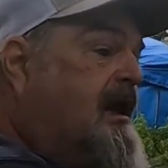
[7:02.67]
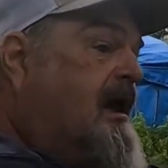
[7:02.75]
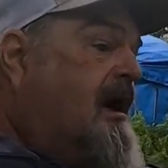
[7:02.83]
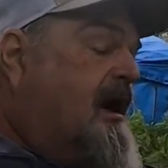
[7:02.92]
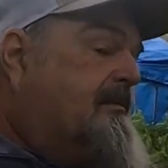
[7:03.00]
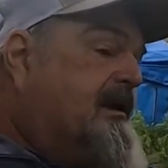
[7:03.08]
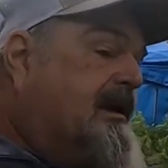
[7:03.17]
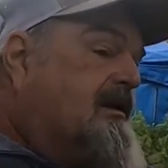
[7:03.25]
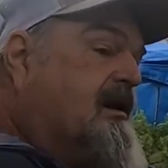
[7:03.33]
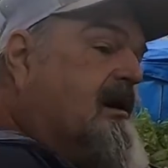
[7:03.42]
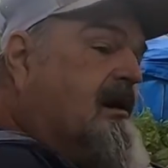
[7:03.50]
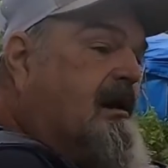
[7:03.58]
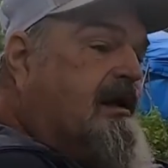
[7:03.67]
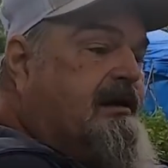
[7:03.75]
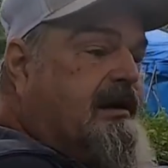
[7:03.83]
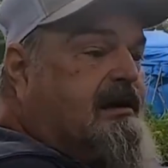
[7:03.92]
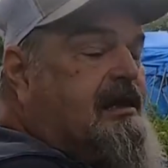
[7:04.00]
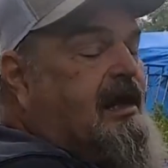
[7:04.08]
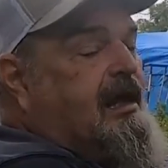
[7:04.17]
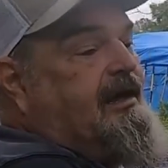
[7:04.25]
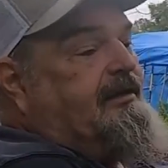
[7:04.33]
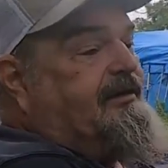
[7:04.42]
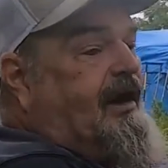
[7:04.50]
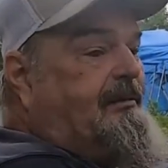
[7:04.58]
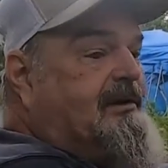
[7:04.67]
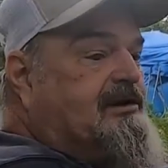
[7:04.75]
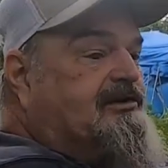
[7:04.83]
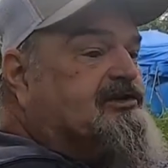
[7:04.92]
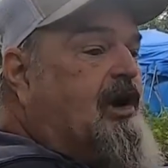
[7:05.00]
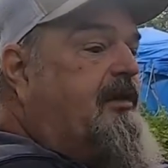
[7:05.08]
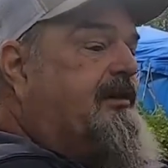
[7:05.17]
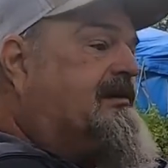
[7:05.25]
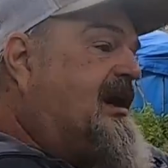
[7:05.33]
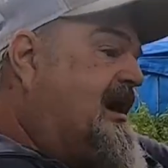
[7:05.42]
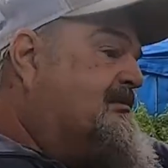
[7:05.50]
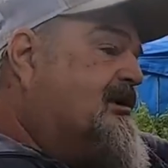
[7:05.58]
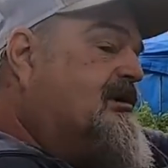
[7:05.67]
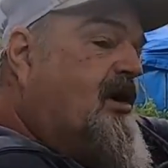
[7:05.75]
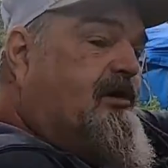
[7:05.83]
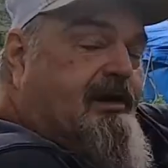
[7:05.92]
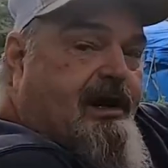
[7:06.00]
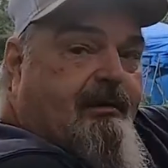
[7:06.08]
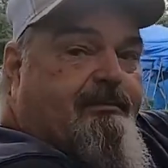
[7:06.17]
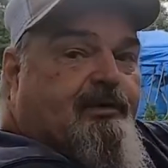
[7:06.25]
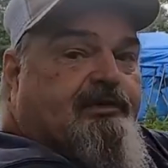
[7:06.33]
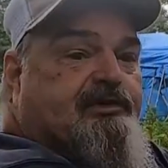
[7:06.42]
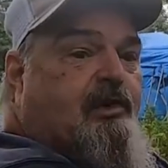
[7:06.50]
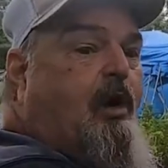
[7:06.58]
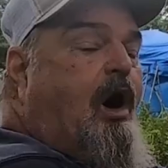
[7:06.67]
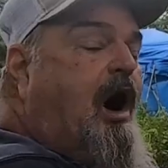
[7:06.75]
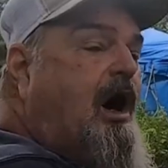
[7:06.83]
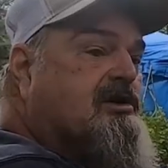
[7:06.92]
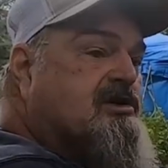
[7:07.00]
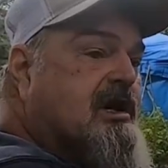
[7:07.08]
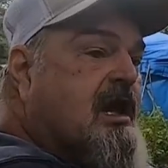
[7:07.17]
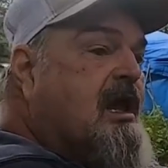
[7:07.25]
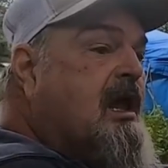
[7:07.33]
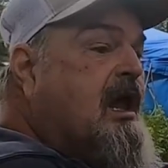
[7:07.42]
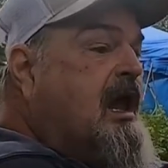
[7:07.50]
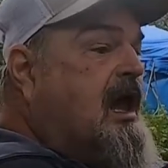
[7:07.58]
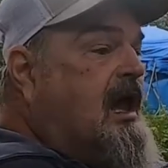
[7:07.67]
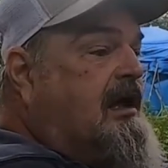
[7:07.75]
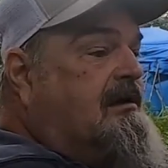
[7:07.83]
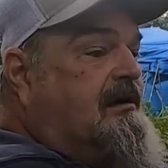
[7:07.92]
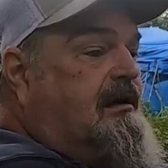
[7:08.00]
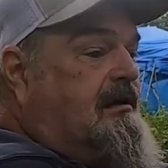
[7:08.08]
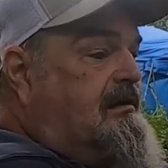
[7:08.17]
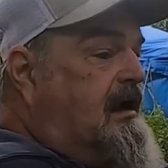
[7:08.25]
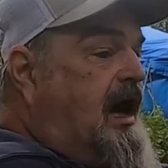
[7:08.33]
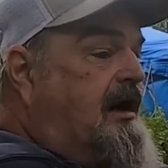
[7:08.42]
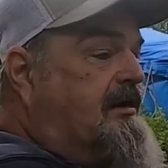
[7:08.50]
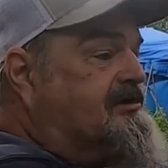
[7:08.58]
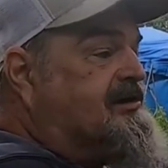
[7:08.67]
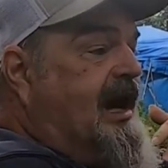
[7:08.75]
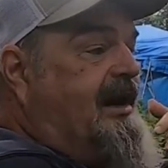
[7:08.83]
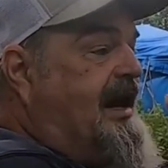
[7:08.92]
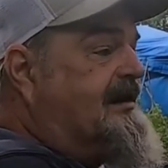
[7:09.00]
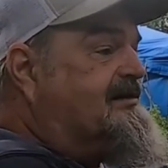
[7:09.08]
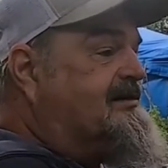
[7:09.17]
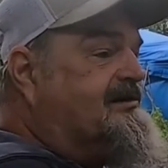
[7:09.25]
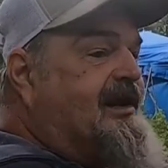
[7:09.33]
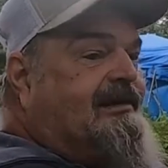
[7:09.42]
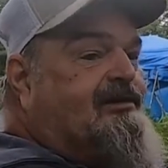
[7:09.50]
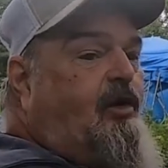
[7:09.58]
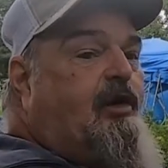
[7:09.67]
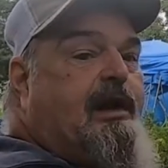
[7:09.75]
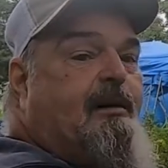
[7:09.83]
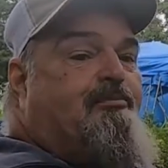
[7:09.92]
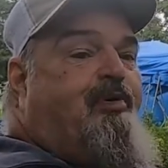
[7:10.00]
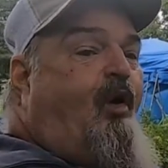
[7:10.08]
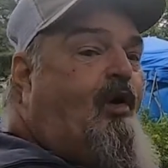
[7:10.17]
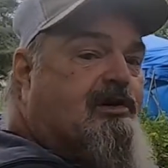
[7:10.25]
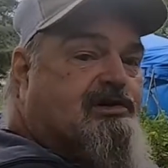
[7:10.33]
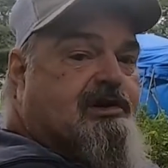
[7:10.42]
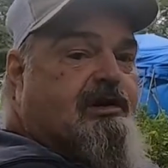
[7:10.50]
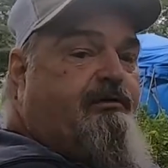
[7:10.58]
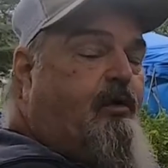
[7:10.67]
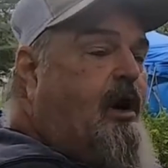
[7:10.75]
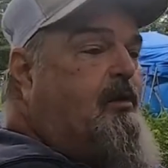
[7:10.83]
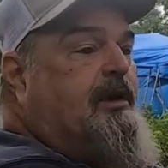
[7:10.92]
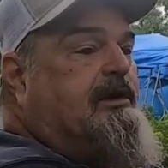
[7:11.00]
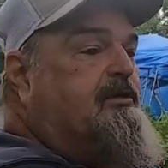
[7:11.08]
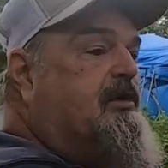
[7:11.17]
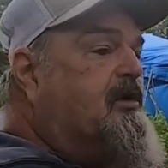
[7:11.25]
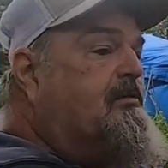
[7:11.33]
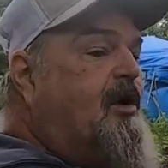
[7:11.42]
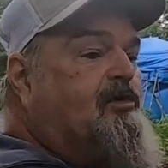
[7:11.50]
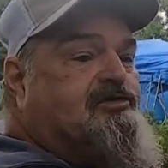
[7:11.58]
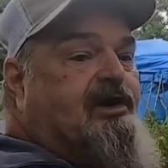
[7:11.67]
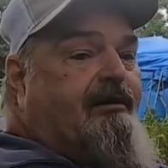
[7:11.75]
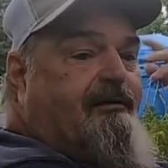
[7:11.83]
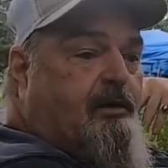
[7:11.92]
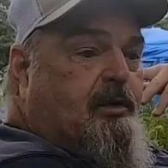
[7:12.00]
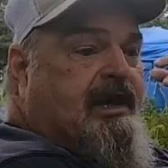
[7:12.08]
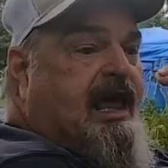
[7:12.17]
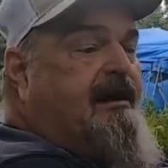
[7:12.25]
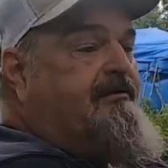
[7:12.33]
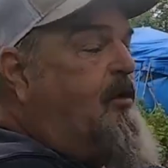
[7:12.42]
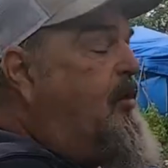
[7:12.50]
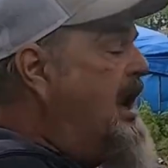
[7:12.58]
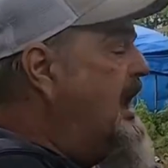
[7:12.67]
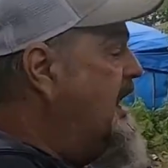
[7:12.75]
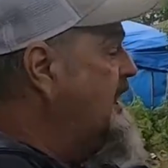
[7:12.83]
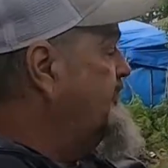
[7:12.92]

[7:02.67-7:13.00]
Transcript: I mean, yeah. her and the kids. I mean, you saw the table loaded up with squash. They, and you got to understand that's that's only a portion of what we grew. Most of it we gave away.